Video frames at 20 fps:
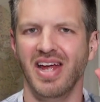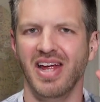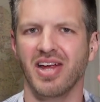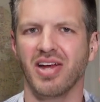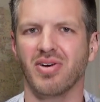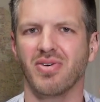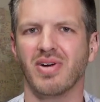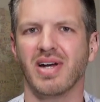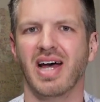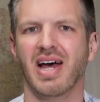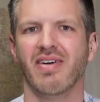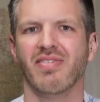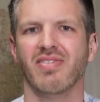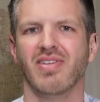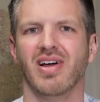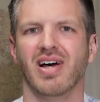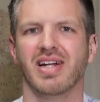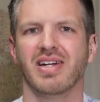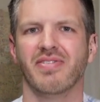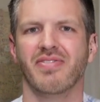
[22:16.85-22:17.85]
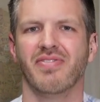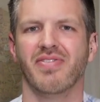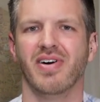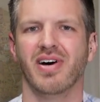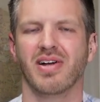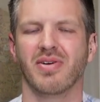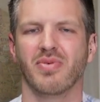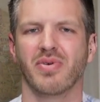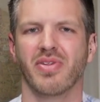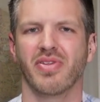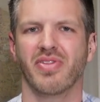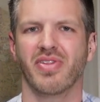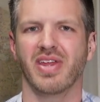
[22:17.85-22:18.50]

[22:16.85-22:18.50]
you're going to have a lot of fun with